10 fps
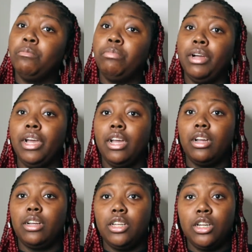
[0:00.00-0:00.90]

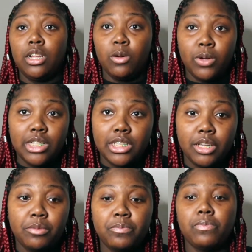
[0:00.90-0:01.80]
But clearly it
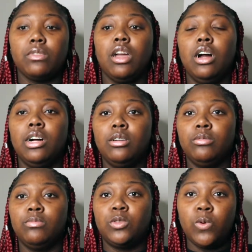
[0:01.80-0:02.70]
wasn't.
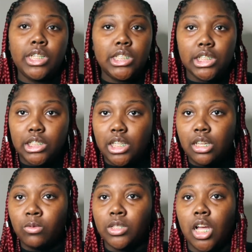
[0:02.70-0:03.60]

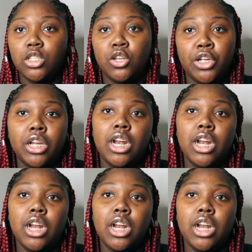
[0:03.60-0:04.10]
2016 was also the year